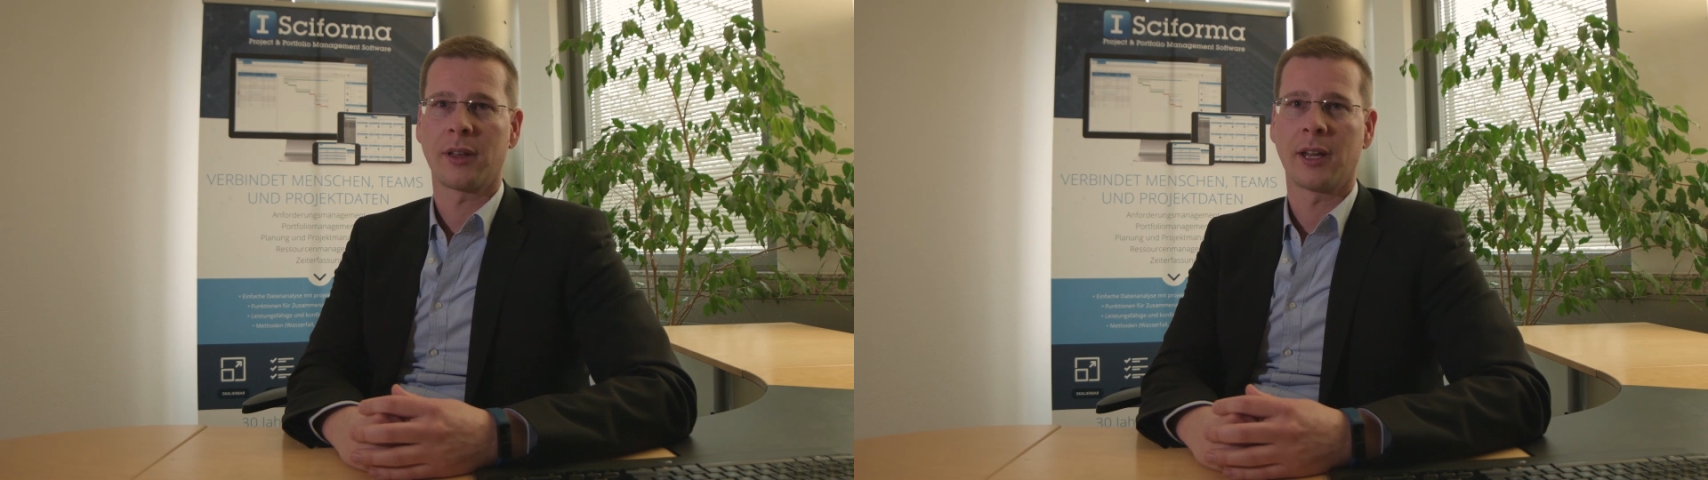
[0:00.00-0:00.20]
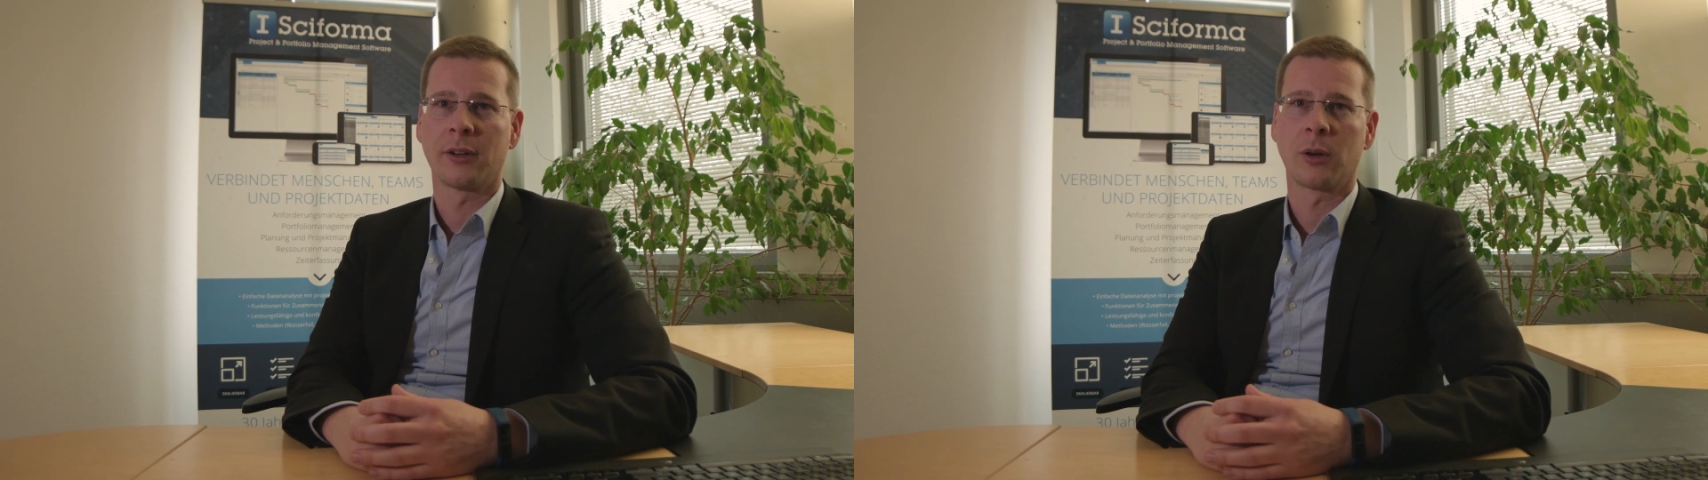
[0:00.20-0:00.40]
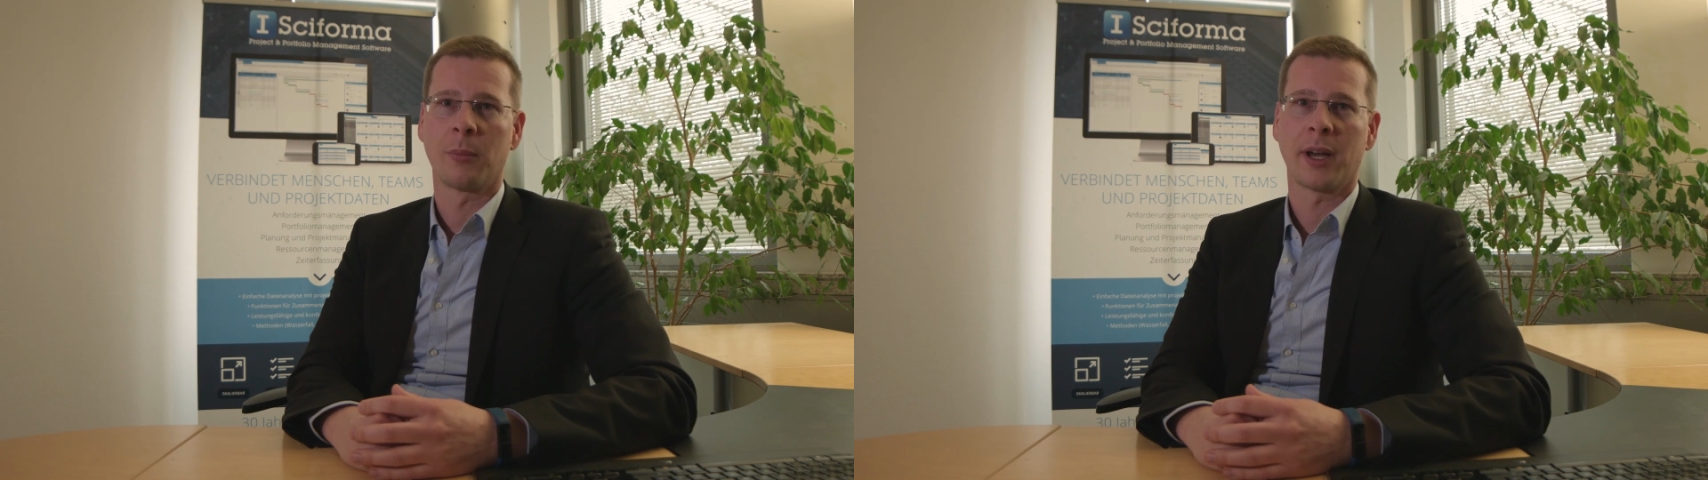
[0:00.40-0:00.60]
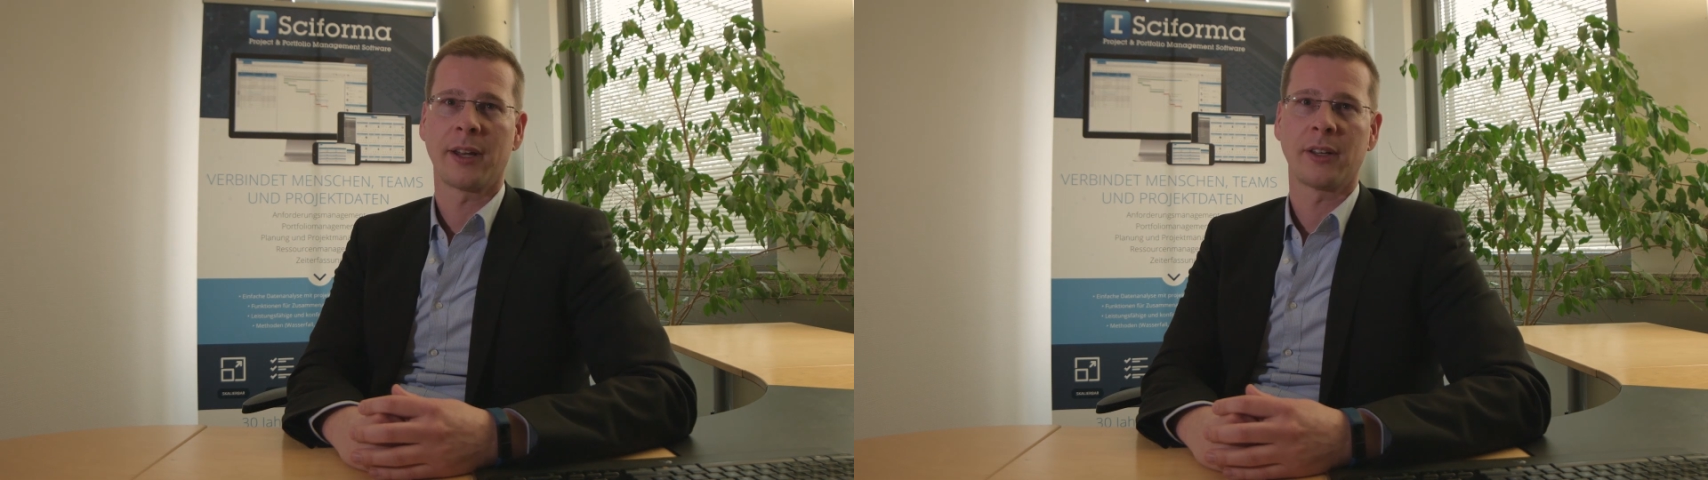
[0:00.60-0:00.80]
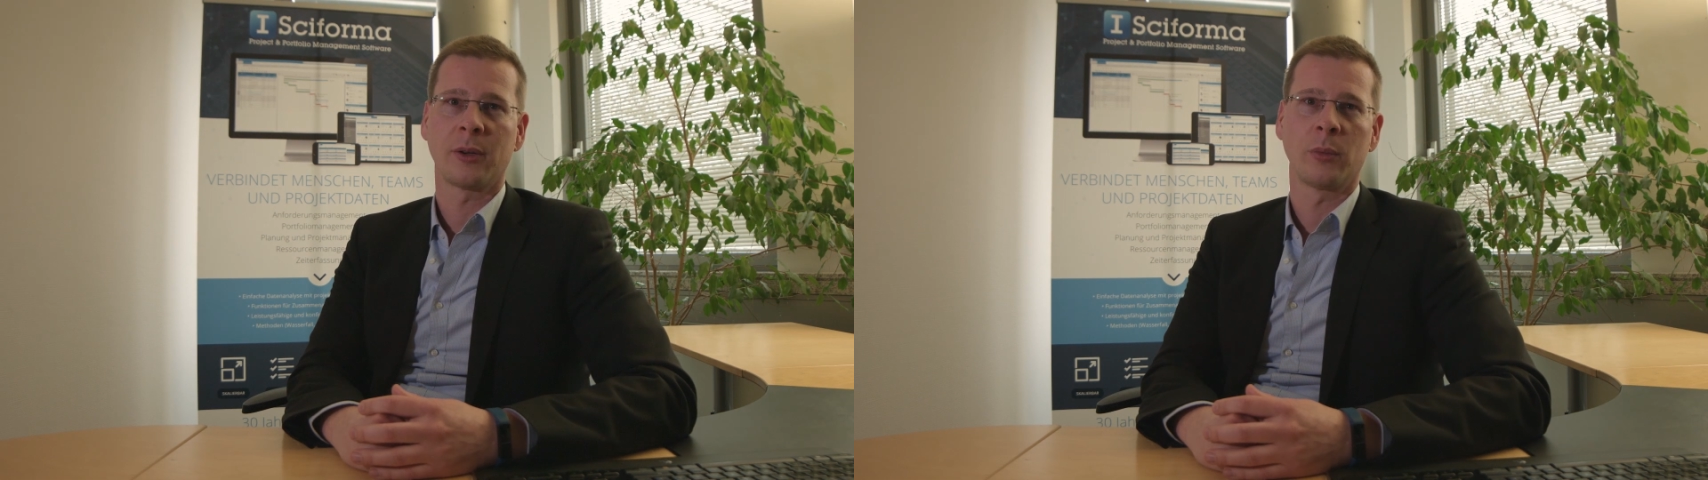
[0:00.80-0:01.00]
and
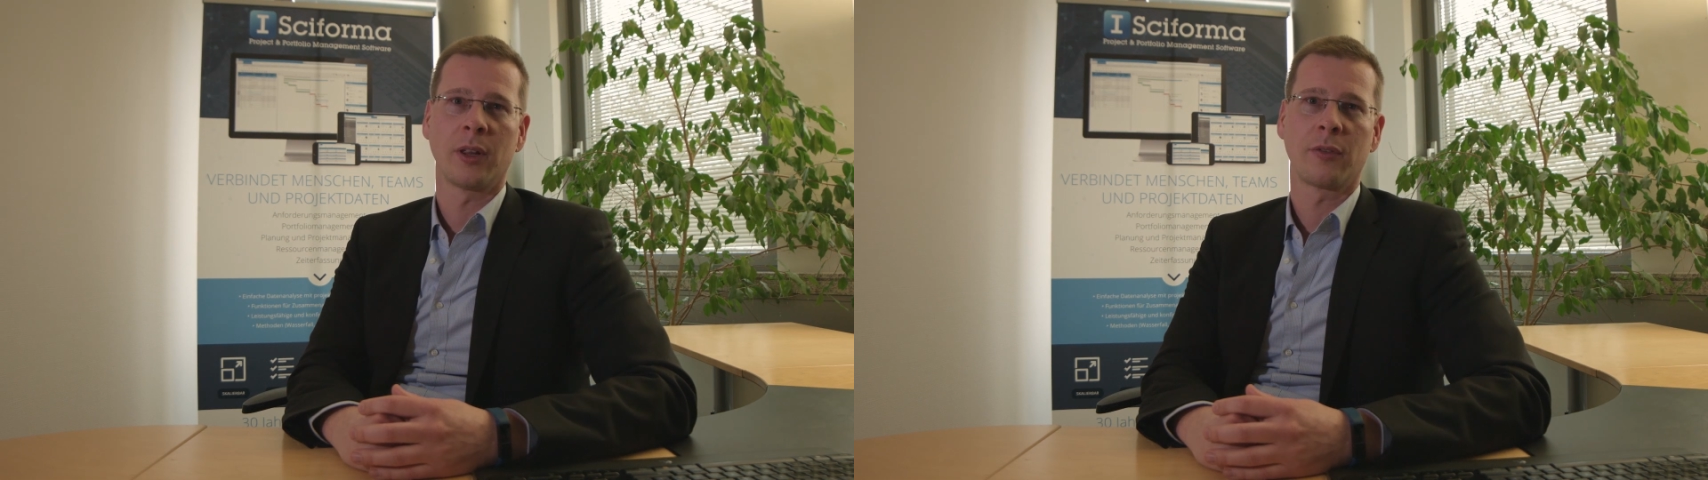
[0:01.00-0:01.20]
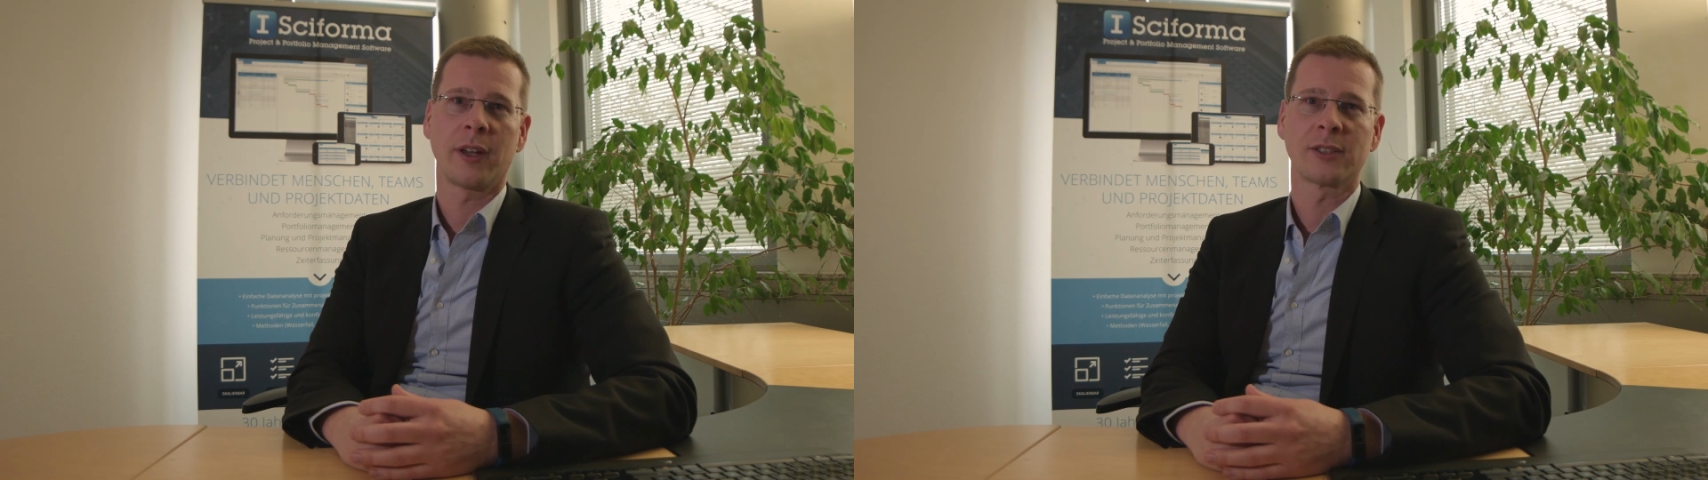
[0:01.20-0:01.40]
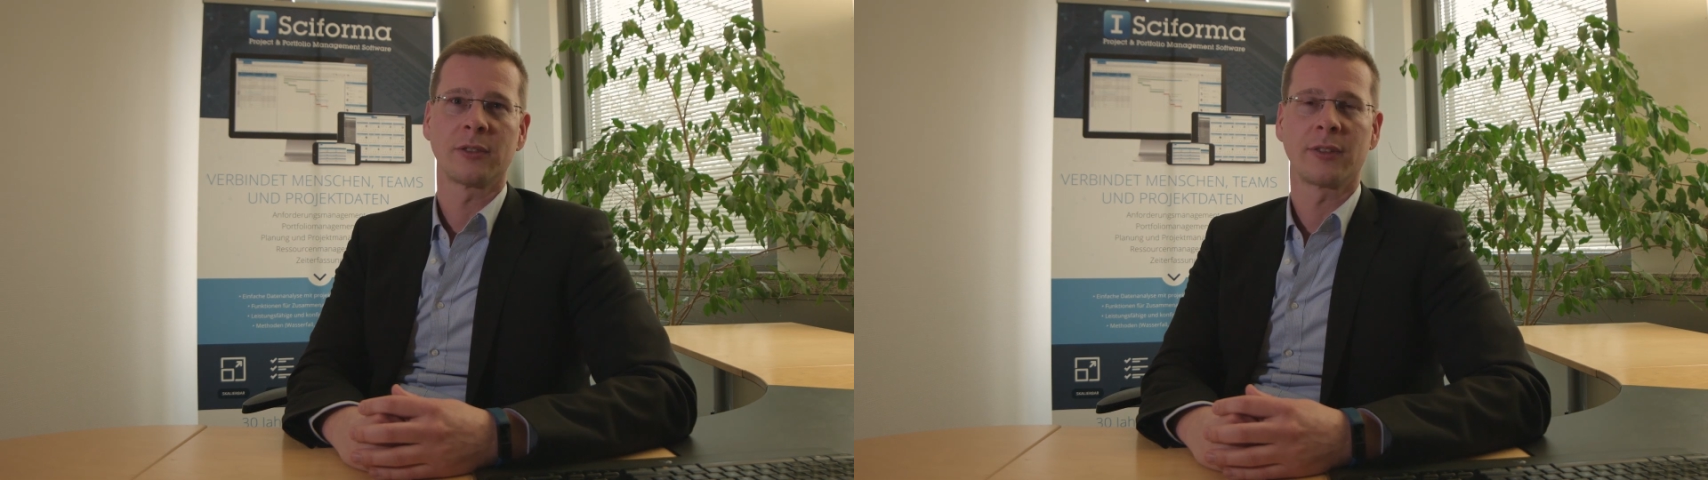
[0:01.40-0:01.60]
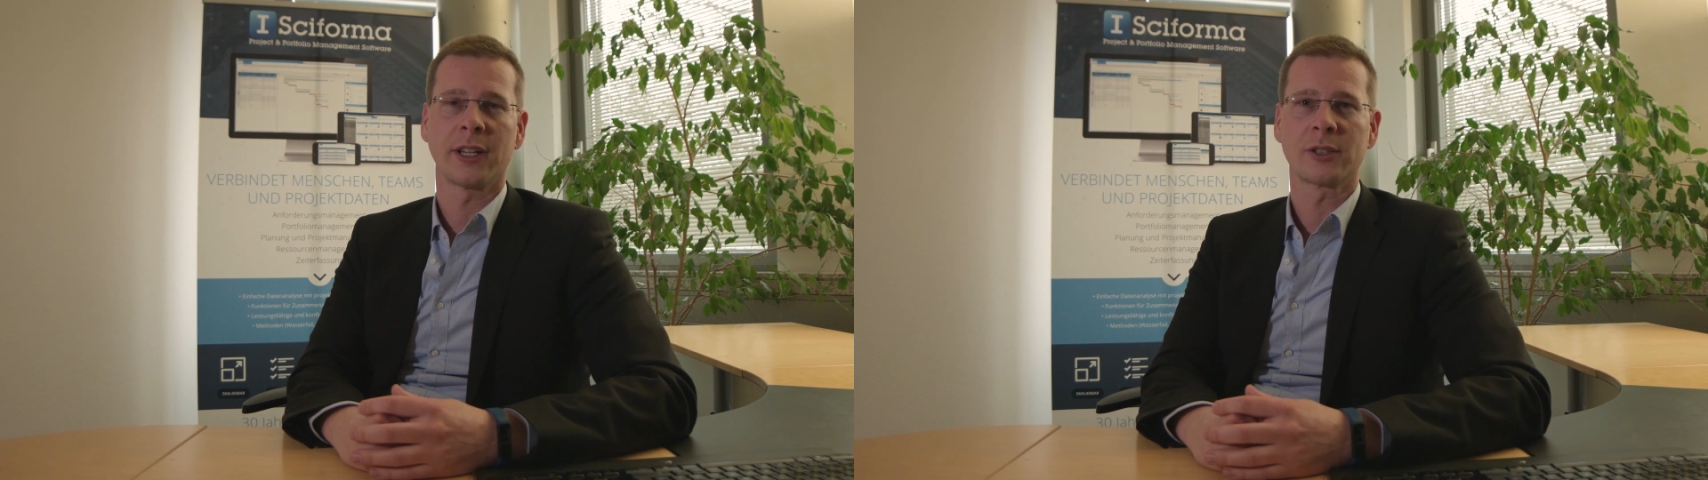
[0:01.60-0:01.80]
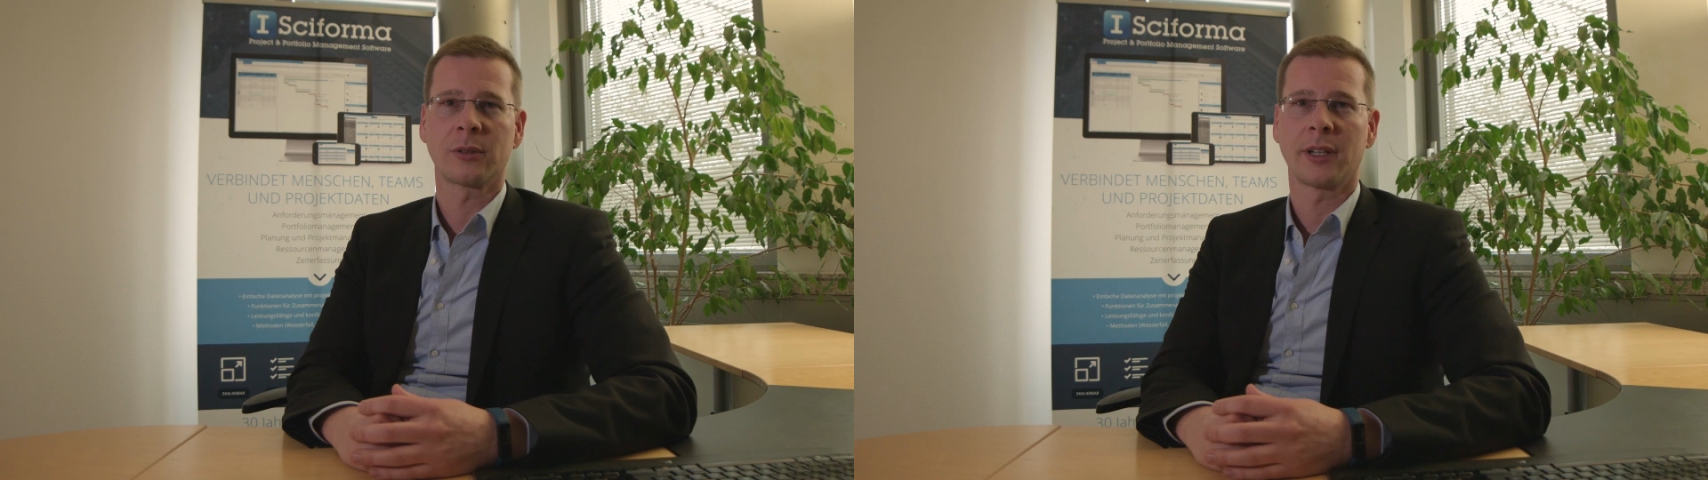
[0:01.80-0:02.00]
combine that with
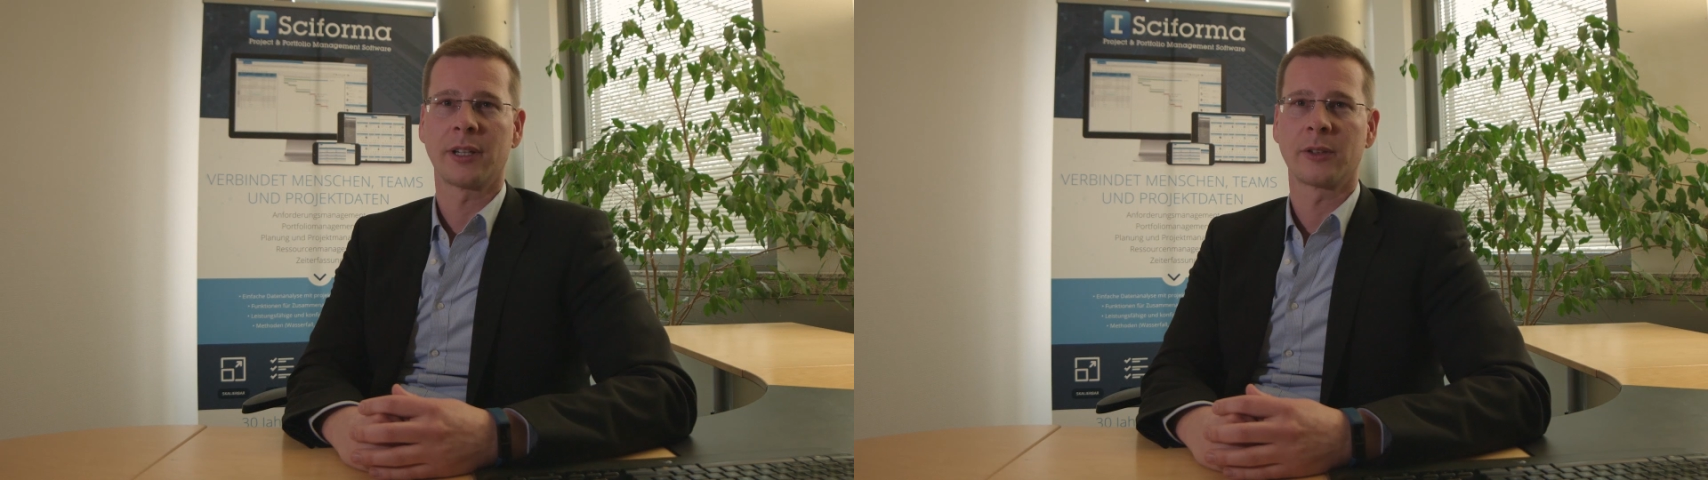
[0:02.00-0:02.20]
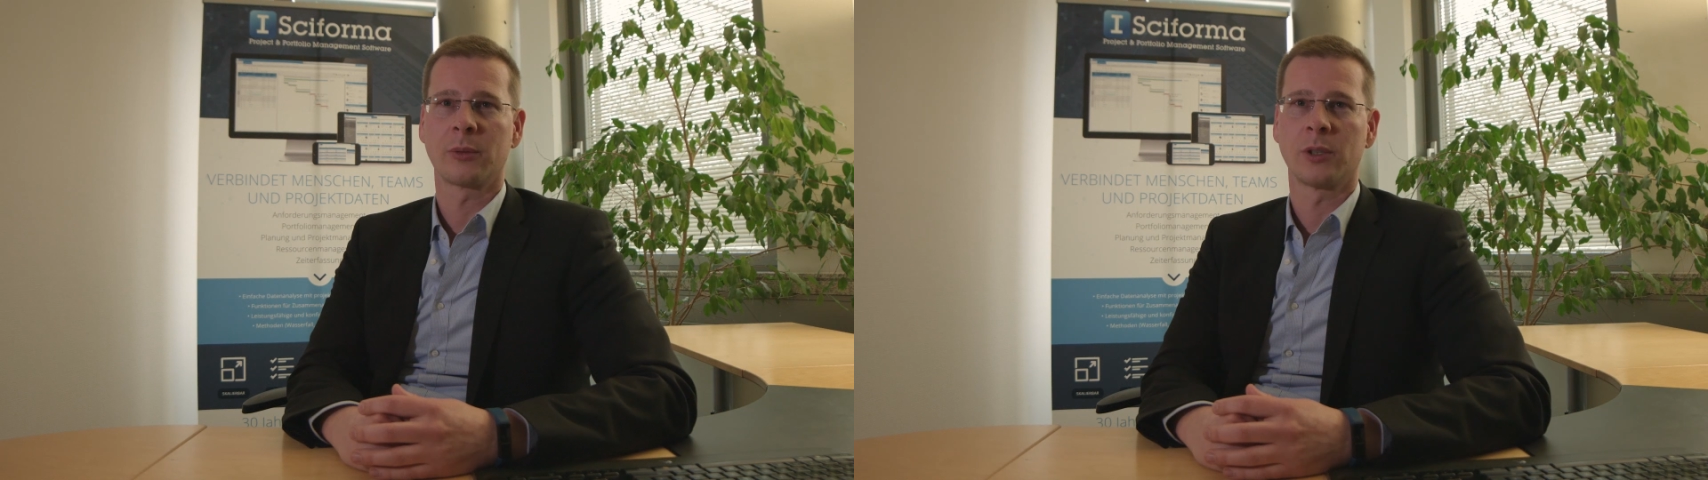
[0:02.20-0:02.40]
face-to-face -face trainings